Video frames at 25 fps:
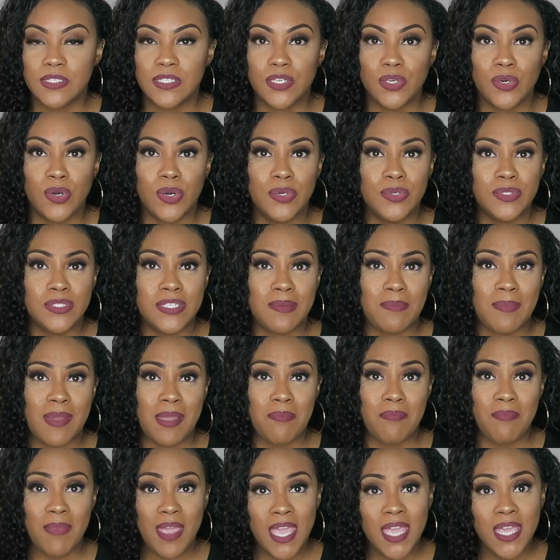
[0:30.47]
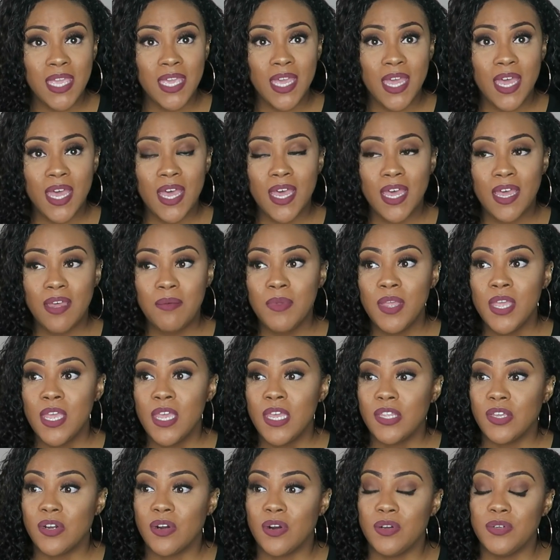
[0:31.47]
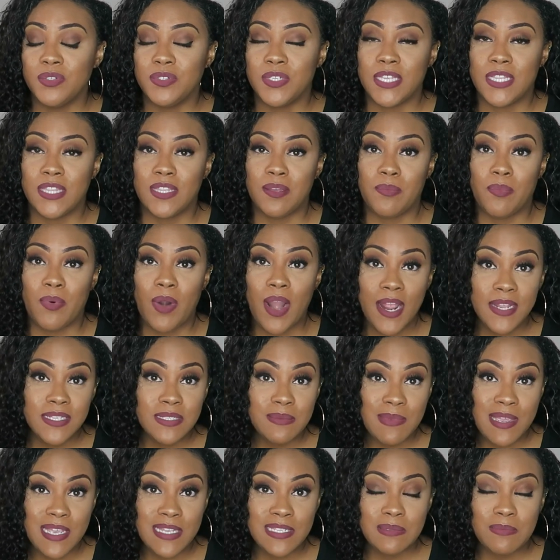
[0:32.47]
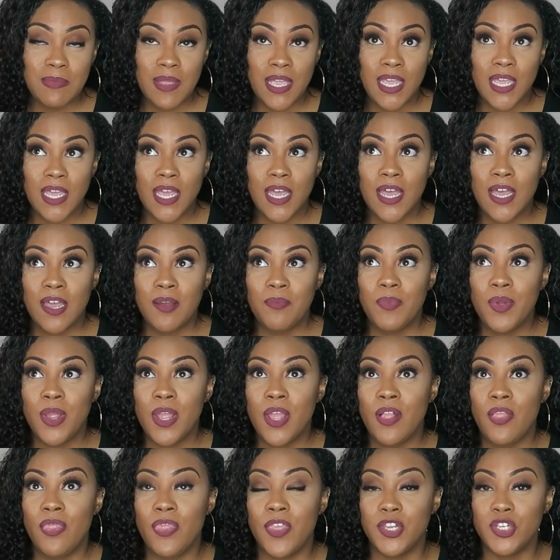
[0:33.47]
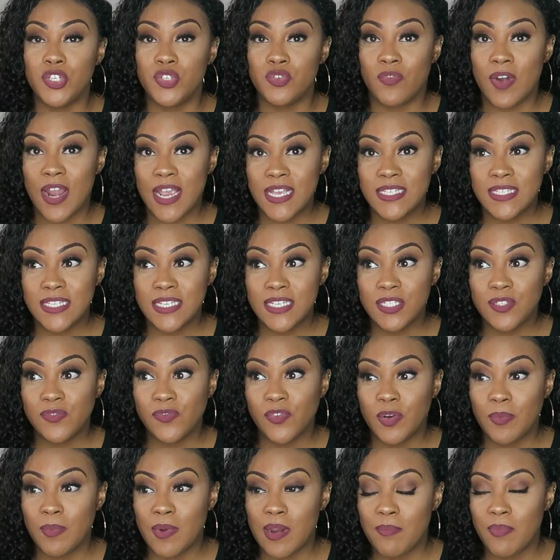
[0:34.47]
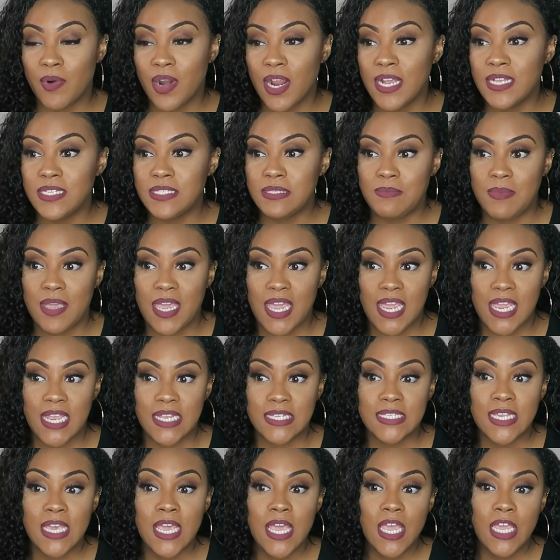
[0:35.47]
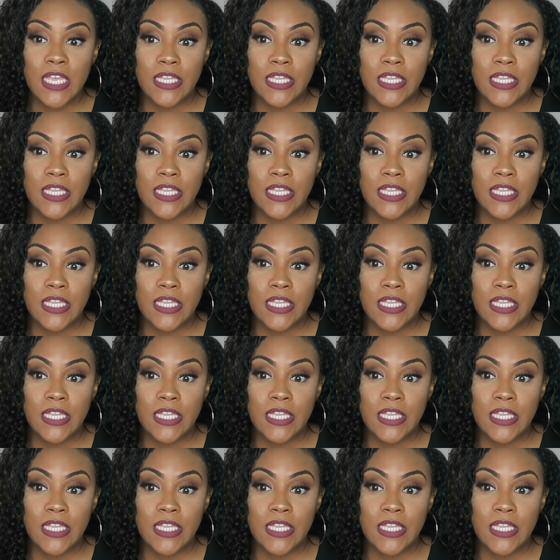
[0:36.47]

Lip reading: The girl who did my makeup, the girl who did the bridesmaids makeup, the dresses for my bridesmaids,